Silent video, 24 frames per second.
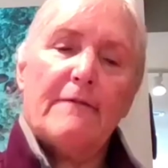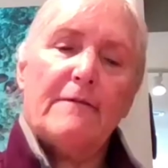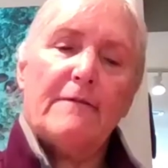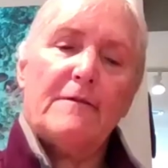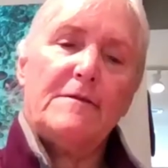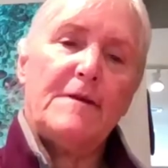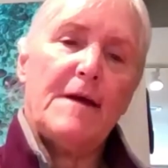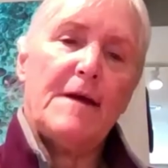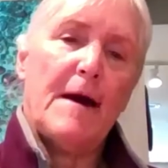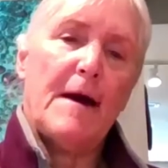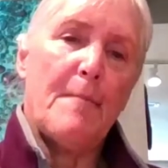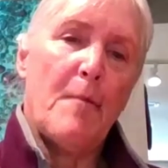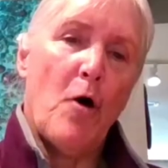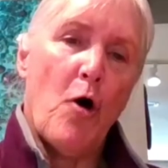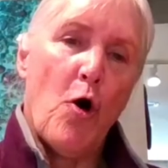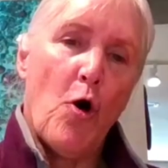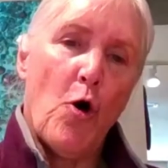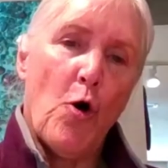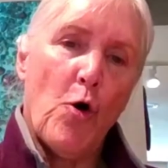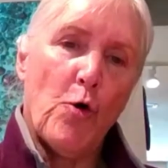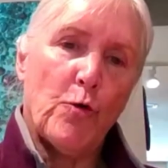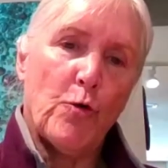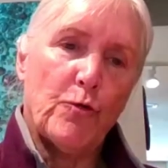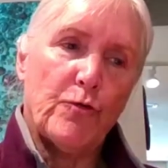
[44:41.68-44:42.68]
they have
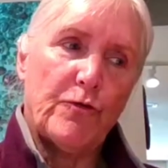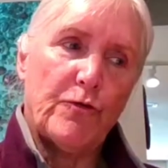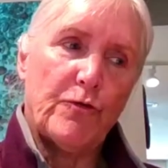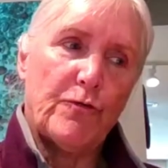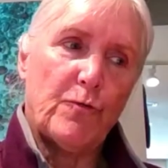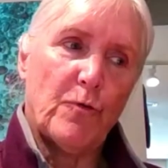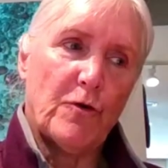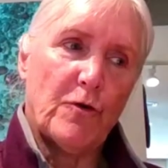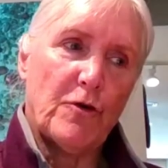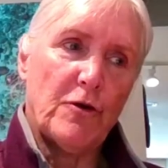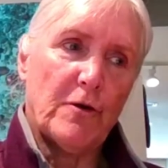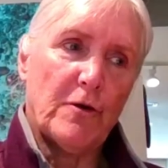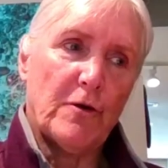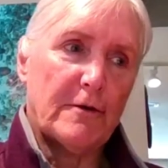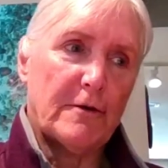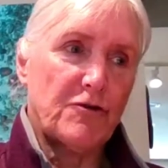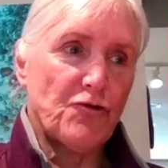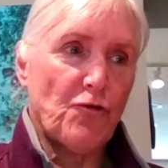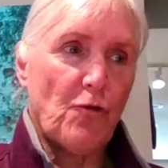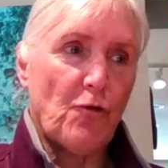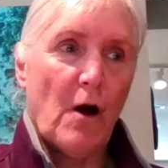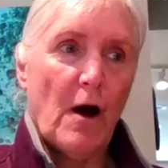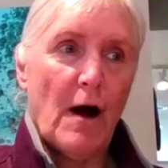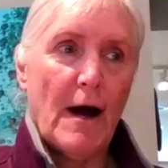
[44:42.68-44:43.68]
demos where you can
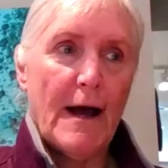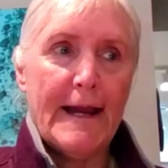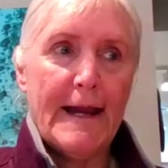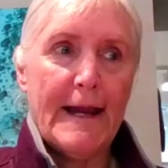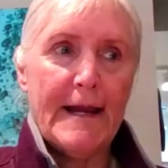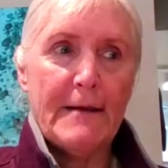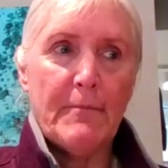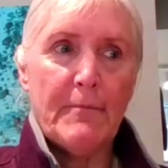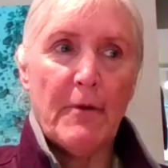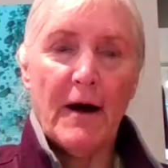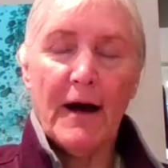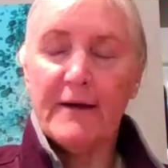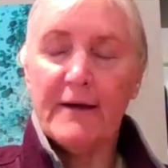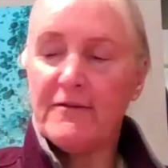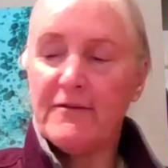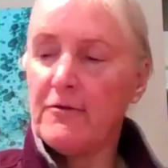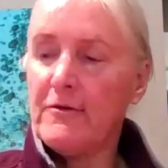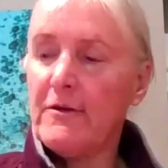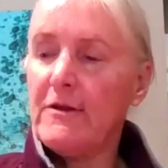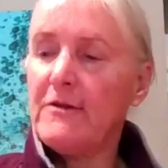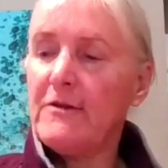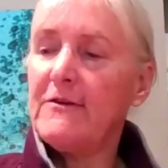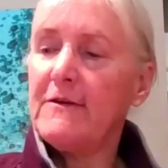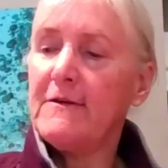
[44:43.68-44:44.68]
try any bikes
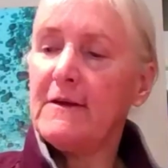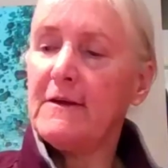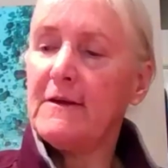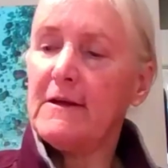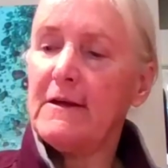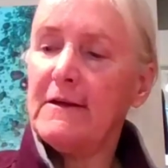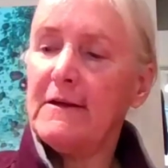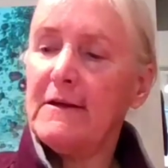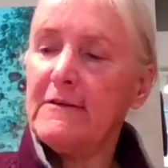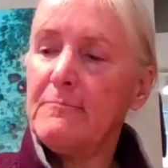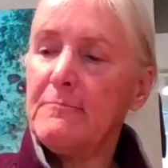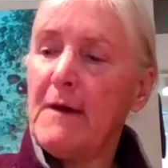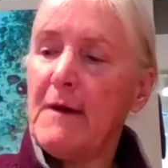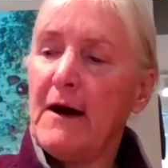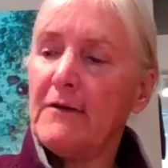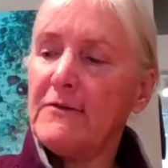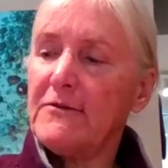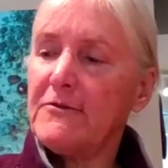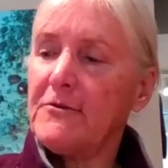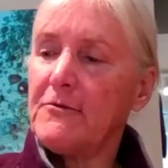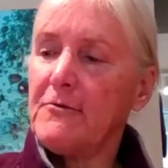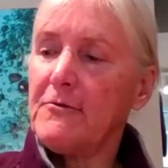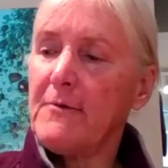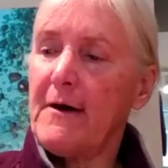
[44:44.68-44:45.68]
and they see the kids
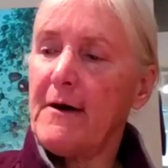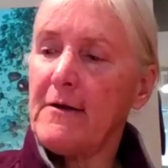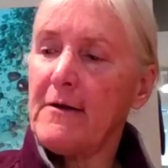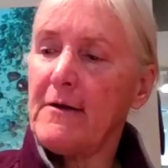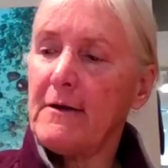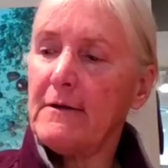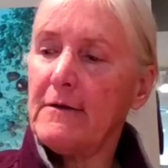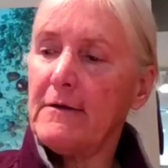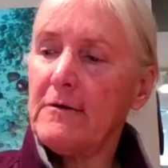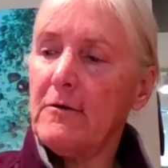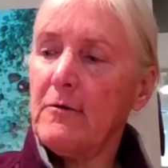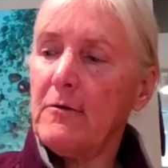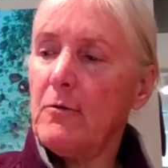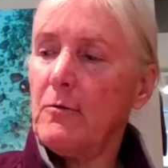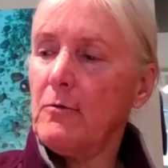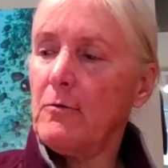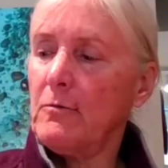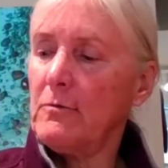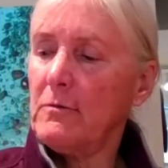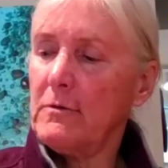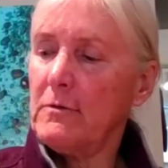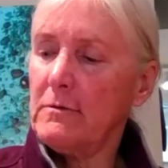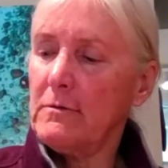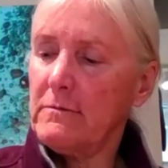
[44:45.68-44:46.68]
bouncing around on
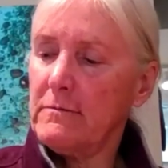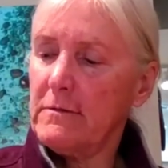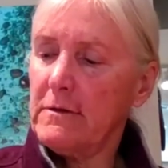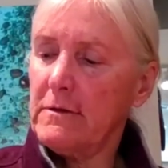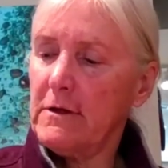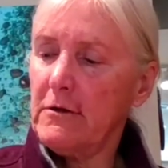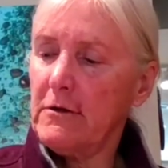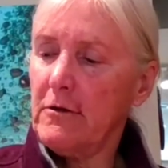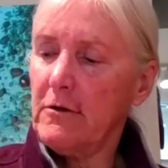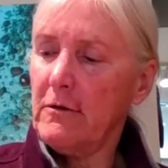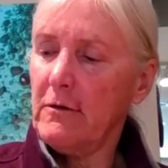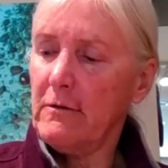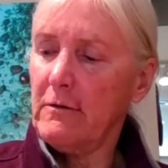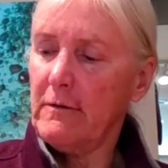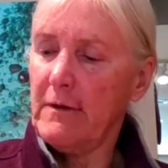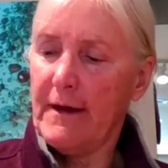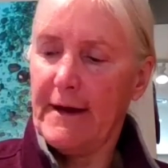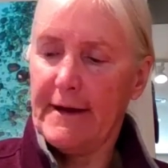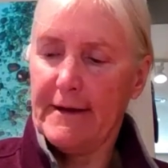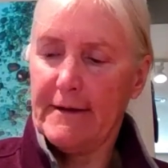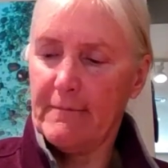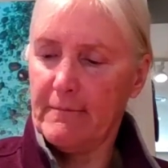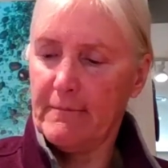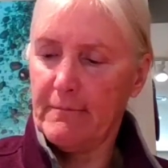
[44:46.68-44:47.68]
with
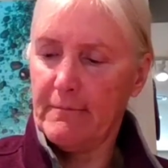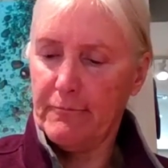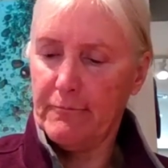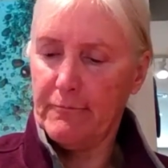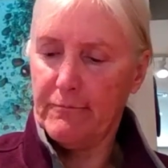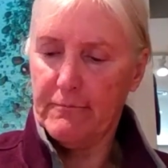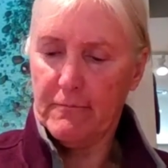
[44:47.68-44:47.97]
little